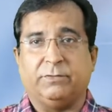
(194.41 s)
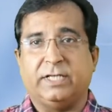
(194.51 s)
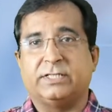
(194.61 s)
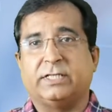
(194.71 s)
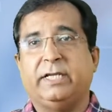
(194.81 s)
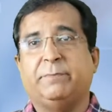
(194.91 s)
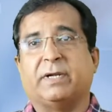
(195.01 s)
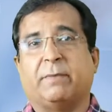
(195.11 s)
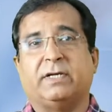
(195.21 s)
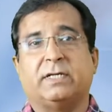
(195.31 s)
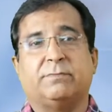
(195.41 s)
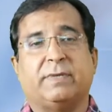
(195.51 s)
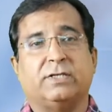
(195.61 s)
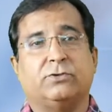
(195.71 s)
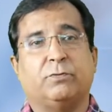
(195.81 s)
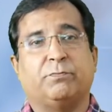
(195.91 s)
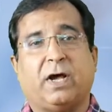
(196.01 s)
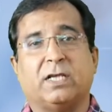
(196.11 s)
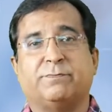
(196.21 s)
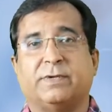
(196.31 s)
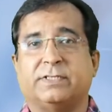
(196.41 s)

of these three parameters based on past,